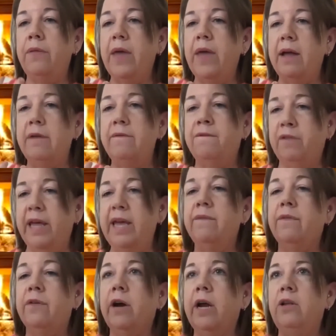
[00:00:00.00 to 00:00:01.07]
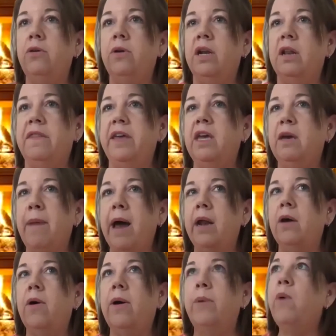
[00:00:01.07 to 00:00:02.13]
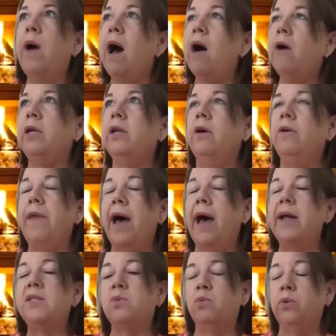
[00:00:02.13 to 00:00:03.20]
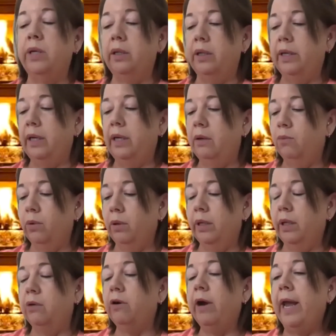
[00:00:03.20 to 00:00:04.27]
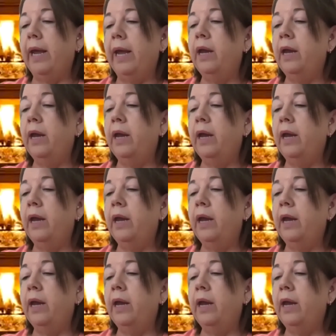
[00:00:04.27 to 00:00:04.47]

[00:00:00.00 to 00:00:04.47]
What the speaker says: flavor, and you can think about it going, wow, you know, that's really, really great.